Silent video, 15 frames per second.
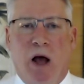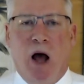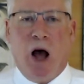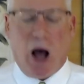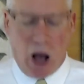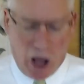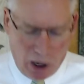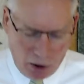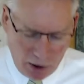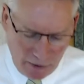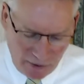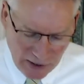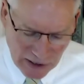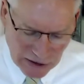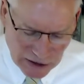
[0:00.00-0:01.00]
all
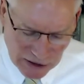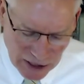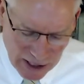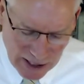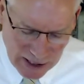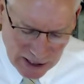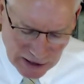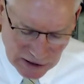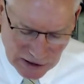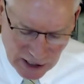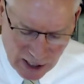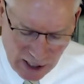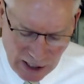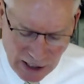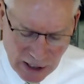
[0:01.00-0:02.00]
of these things
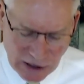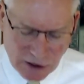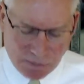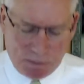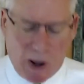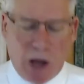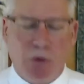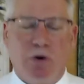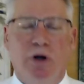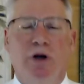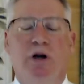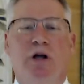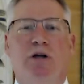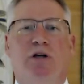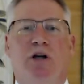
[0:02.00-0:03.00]
that he has spoken
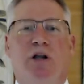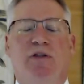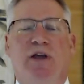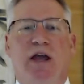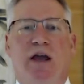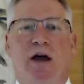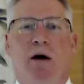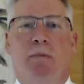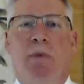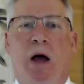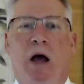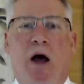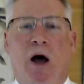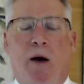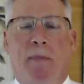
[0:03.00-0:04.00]
unto them
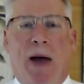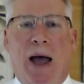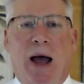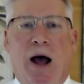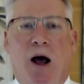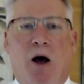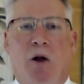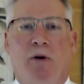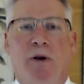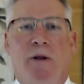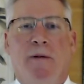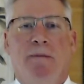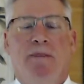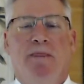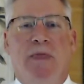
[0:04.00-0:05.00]
about.
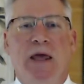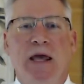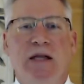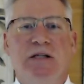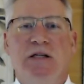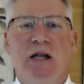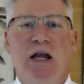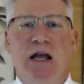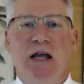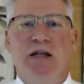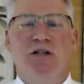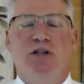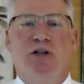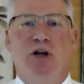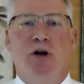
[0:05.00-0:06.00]
This
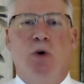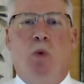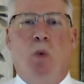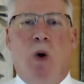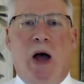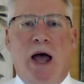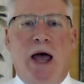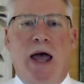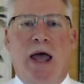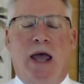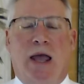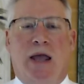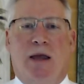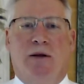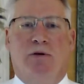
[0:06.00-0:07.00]
is their
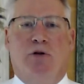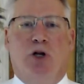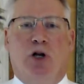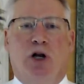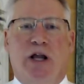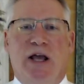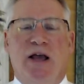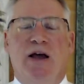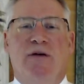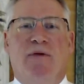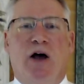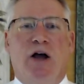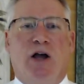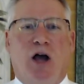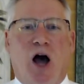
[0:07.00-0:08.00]
way to live
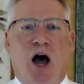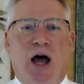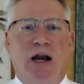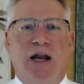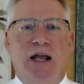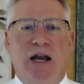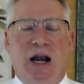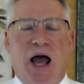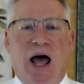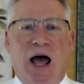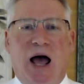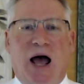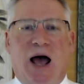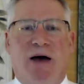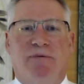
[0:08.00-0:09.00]
a godly
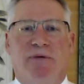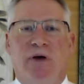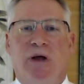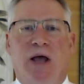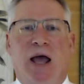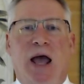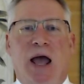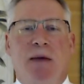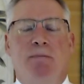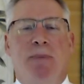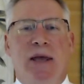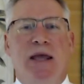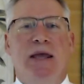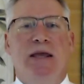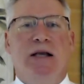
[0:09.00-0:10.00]
life and
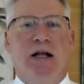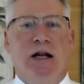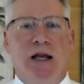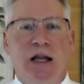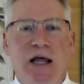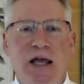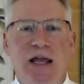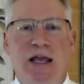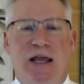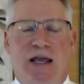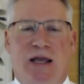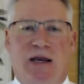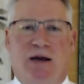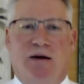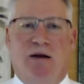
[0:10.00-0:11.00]
be
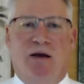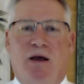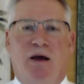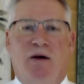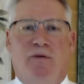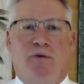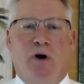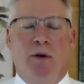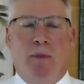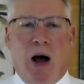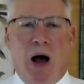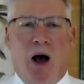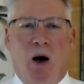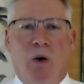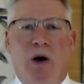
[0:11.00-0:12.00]
clean from
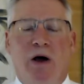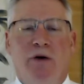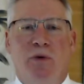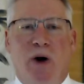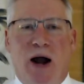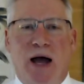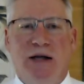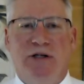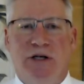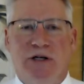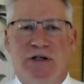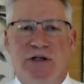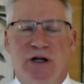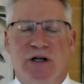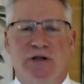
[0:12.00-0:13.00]
all
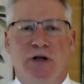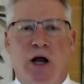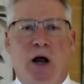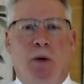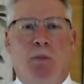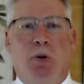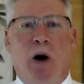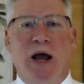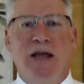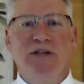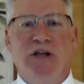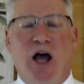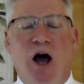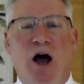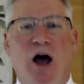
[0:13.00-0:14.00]
unrighteousness. Praise
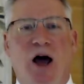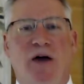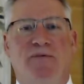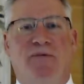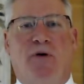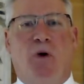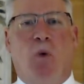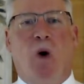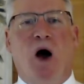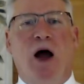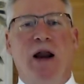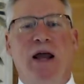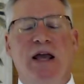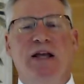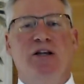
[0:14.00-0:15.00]
God for
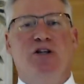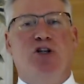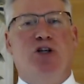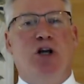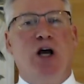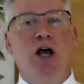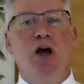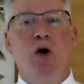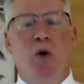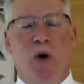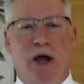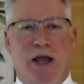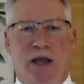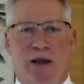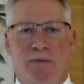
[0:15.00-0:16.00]
what he's
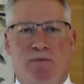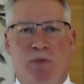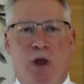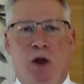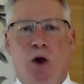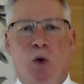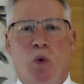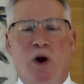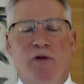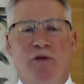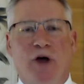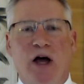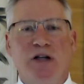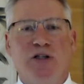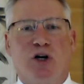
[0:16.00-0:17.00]
doing with
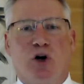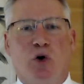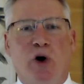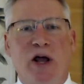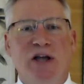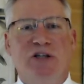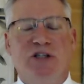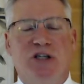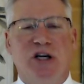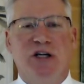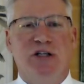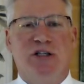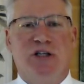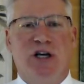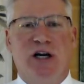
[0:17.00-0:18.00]
us
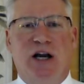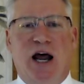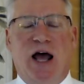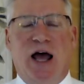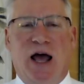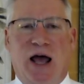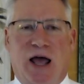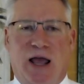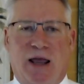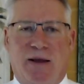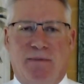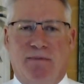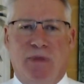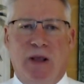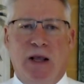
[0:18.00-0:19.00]
Christians today.
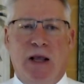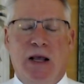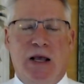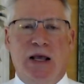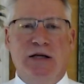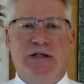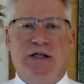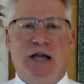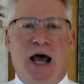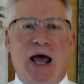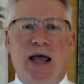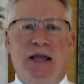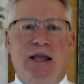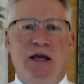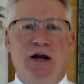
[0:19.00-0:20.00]
He's
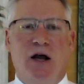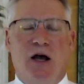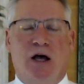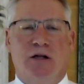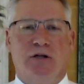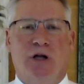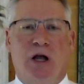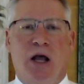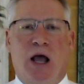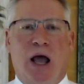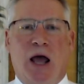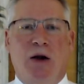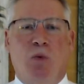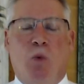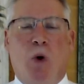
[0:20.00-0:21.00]
taking us
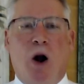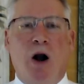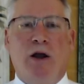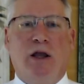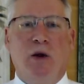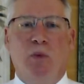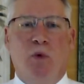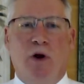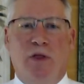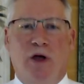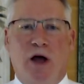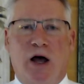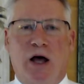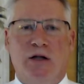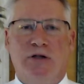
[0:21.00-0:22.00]
and working with
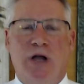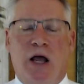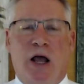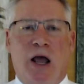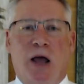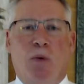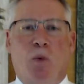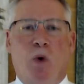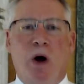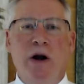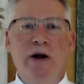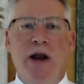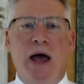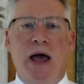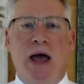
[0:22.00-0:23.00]
us. And
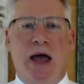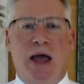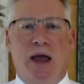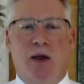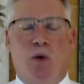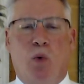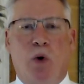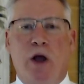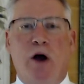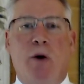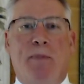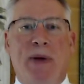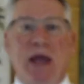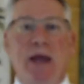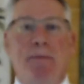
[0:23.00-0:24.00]
one day we'll
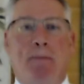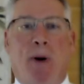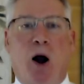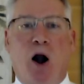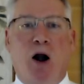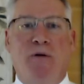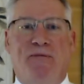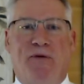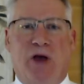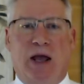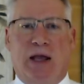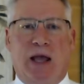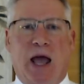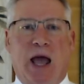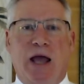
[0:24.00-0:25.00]
be
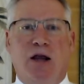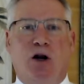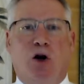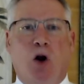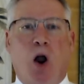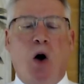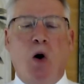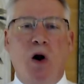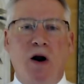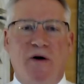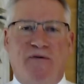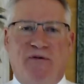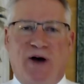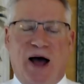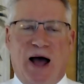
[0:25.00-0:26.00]
perfect and
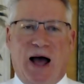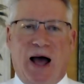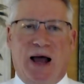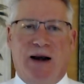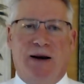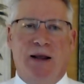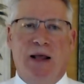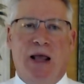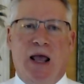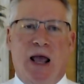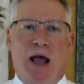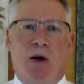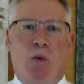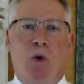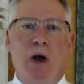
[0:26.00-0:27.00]
glorified.
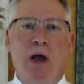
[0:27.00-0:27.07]
And